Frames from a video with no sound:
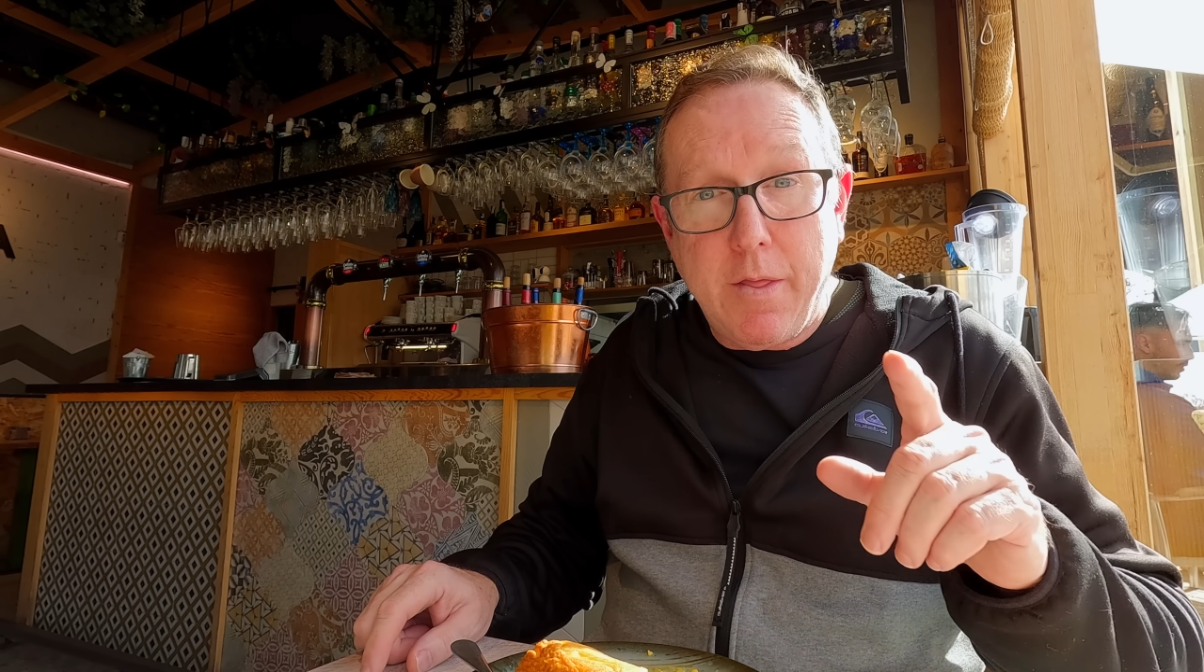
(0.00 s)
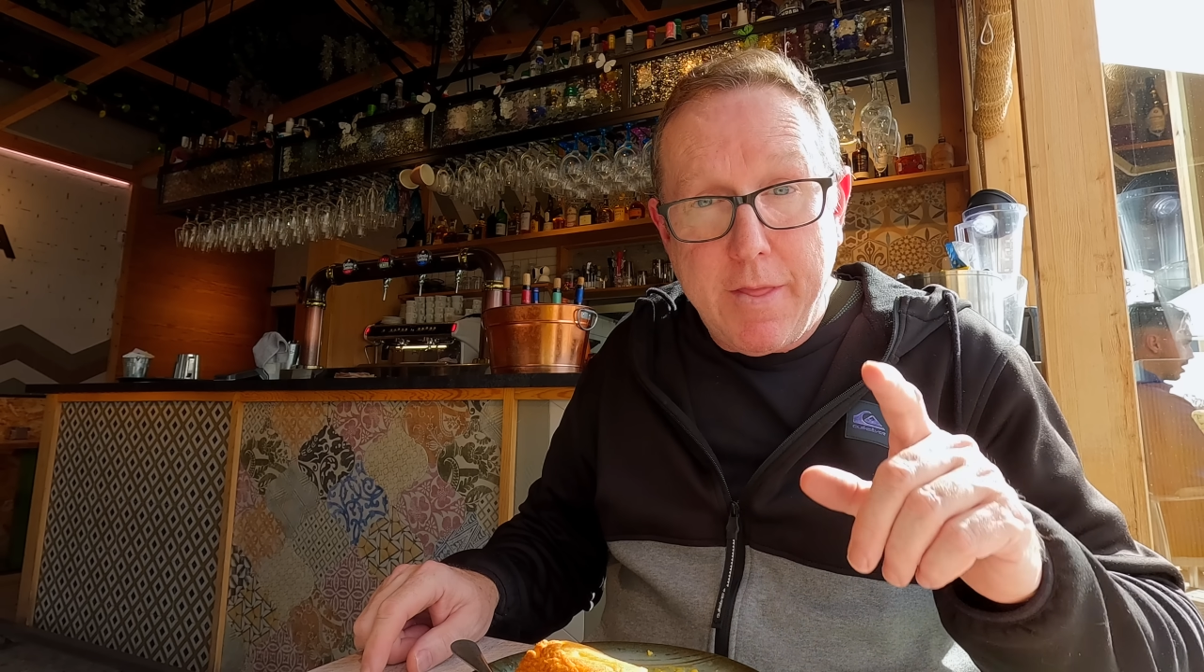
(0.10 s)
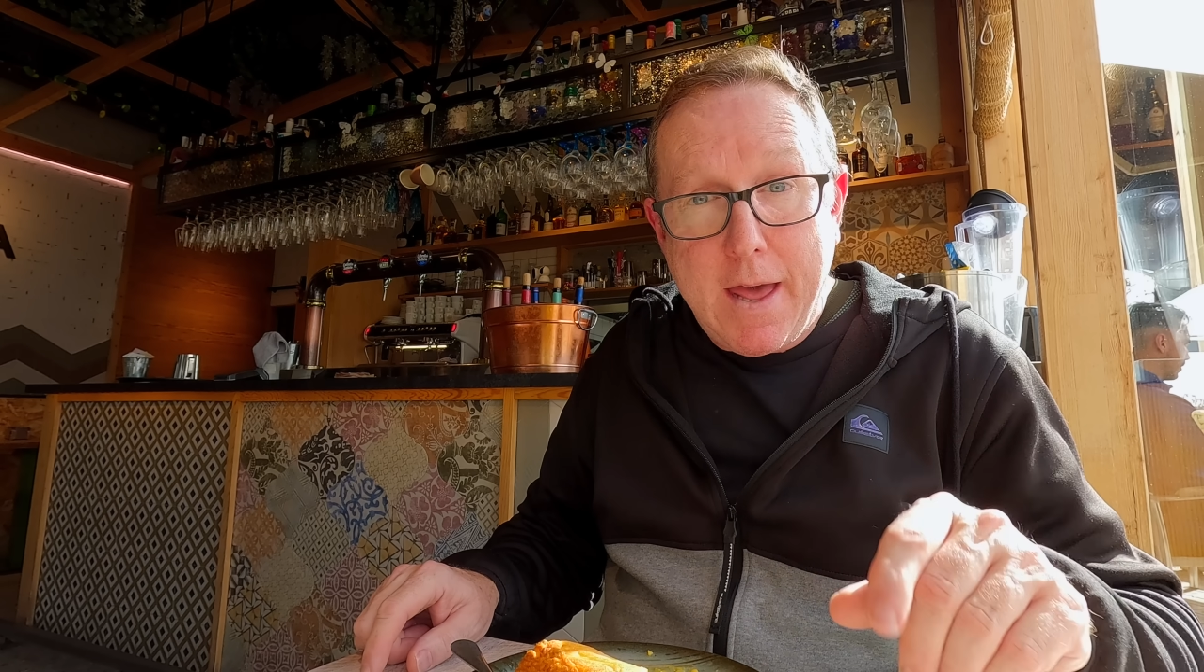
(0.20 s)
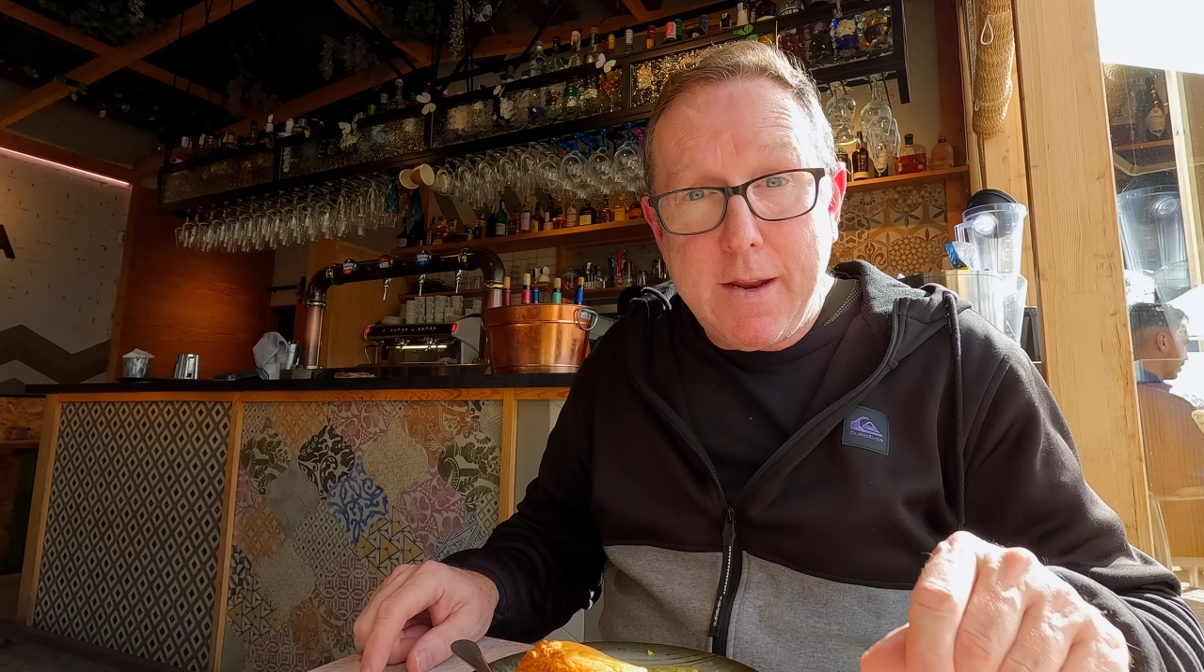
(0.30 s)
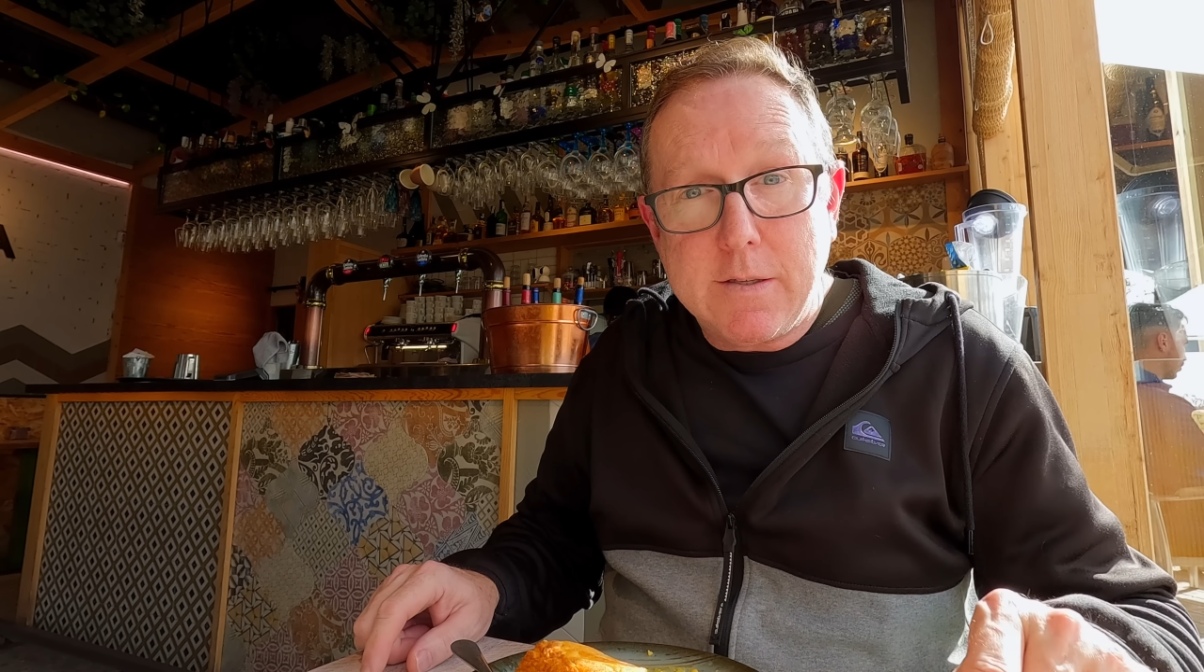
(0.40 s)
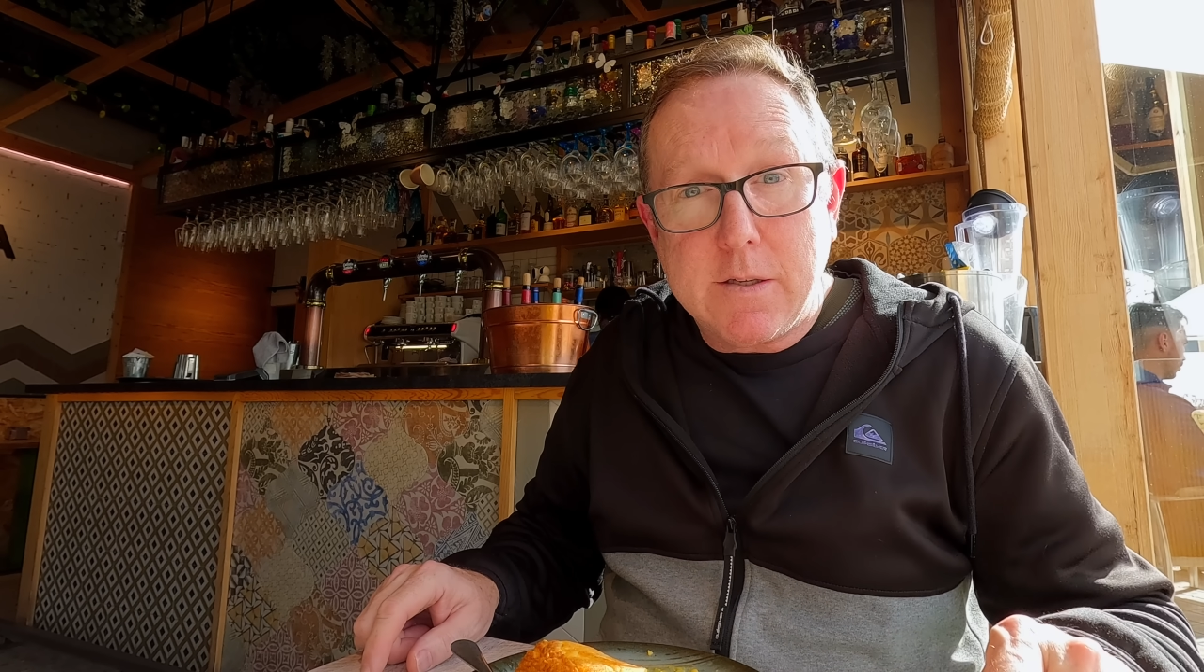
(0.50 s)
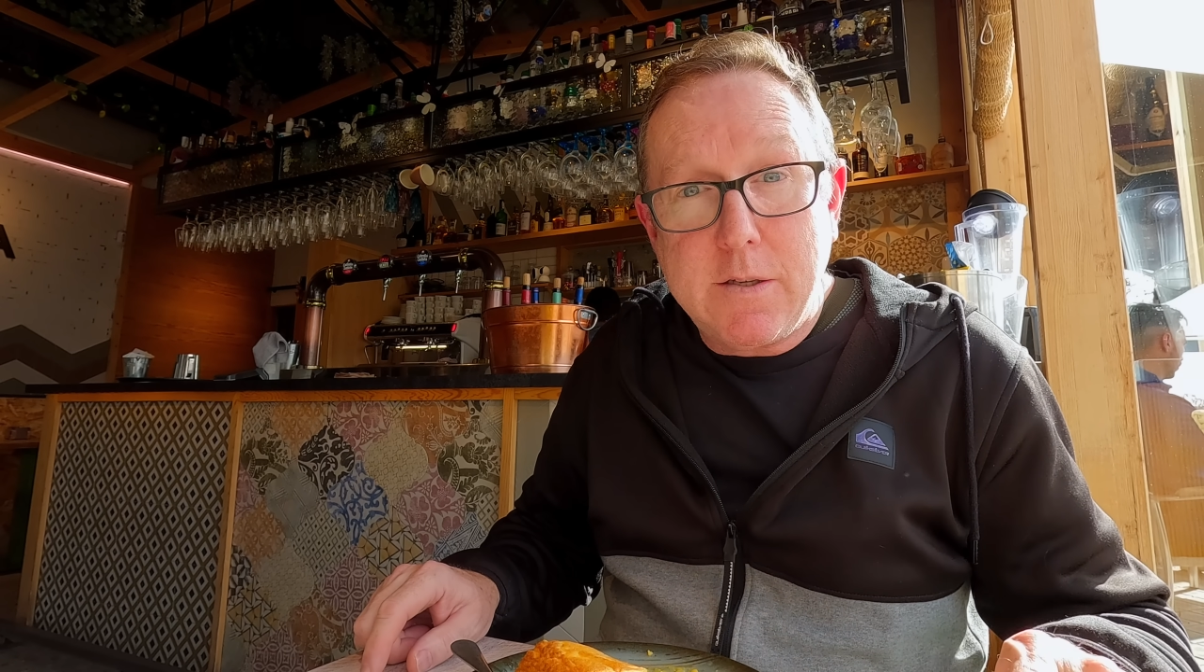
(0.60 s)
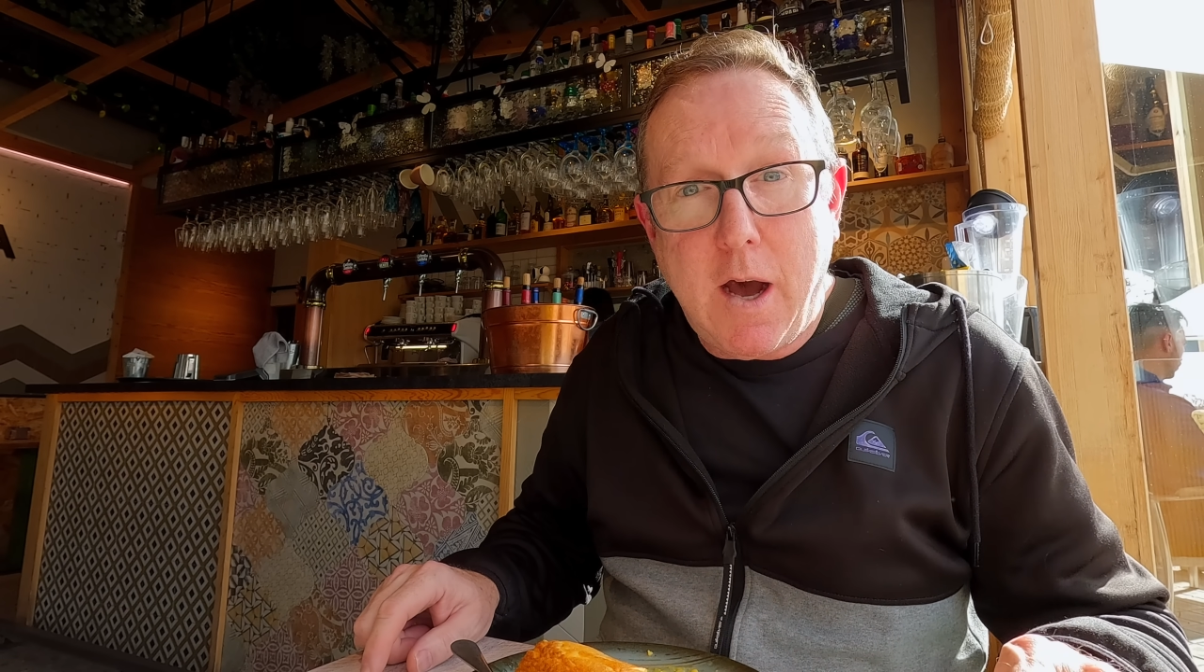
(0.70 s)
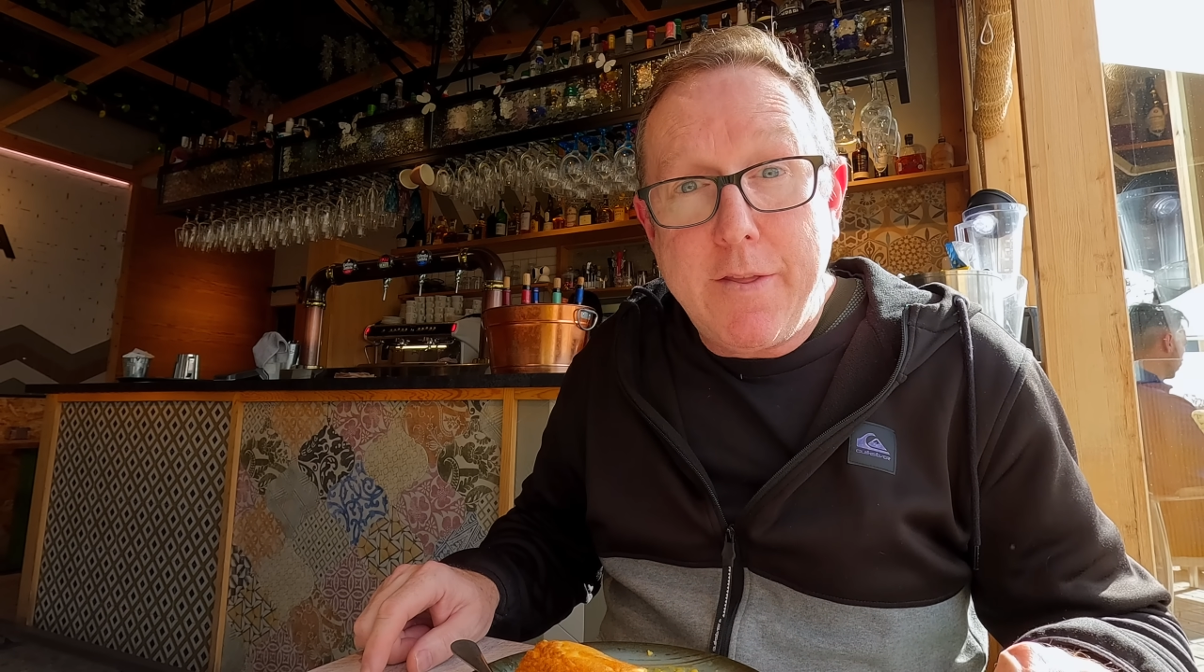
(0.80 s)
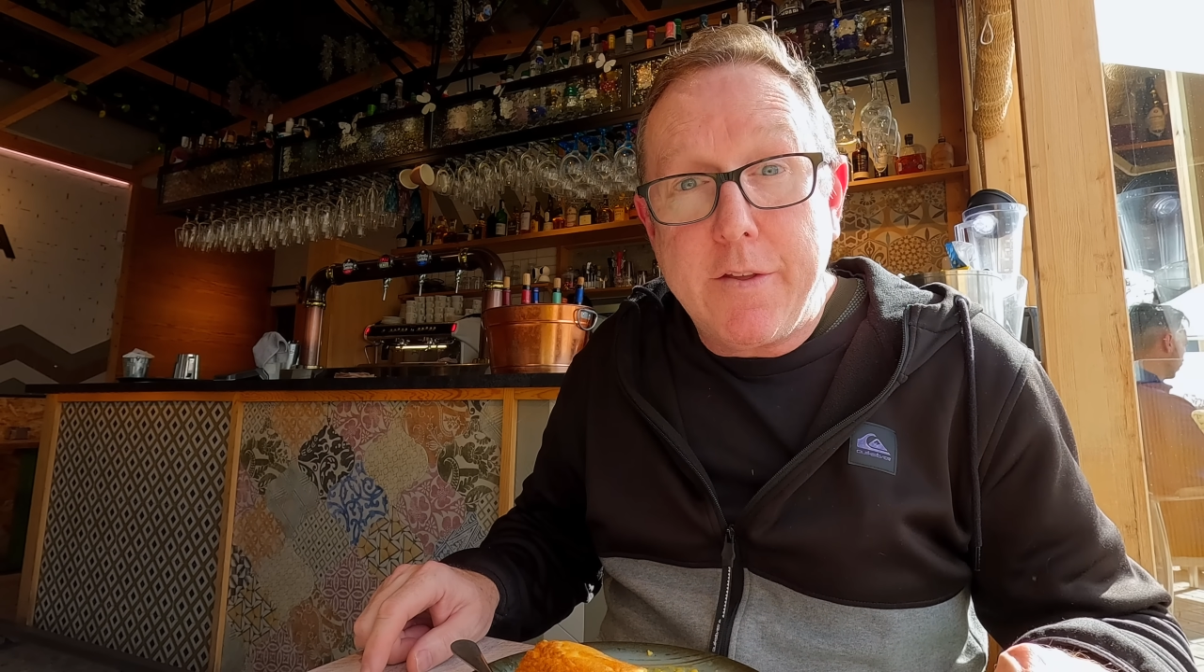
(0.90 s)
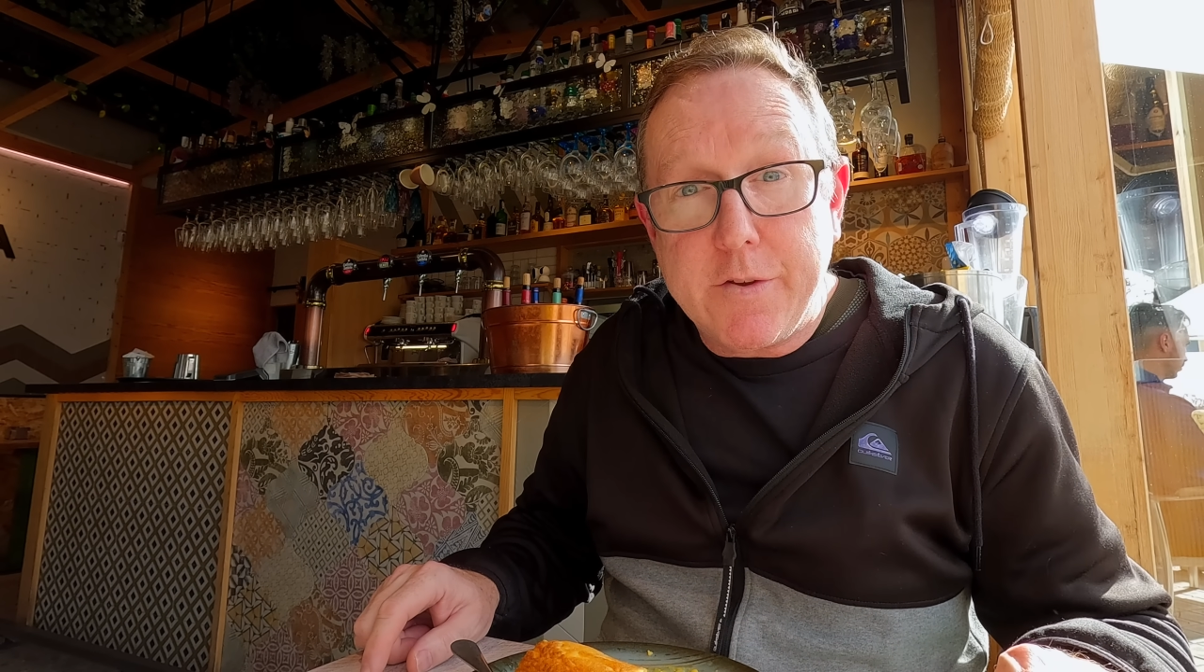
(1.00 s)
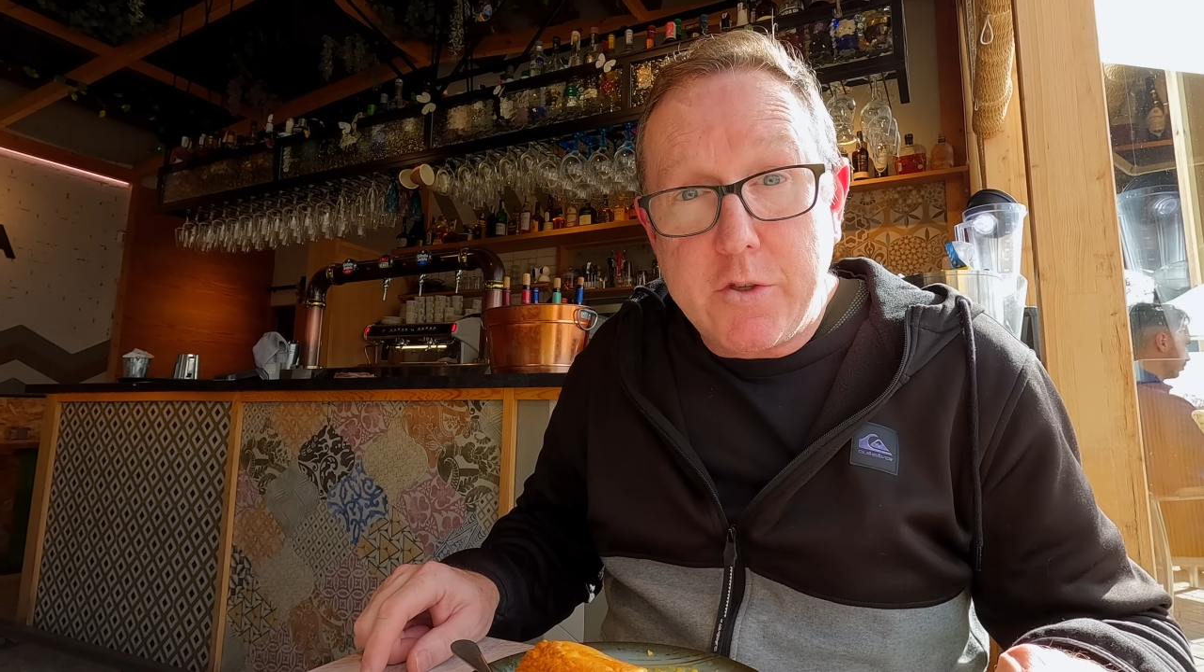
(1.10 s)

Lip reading: that is a sign that the